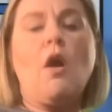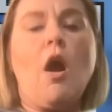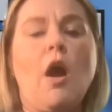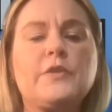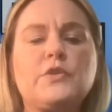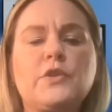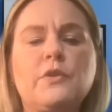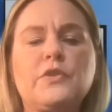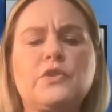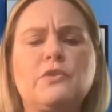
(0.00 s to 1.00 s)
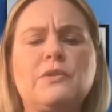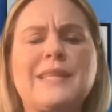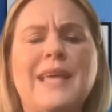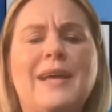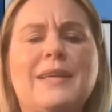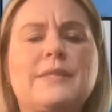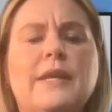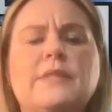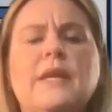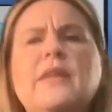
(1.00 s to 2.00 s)
Also, the students'
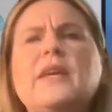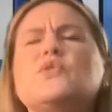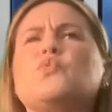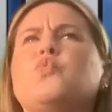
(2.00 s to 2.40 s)
assets. I think it's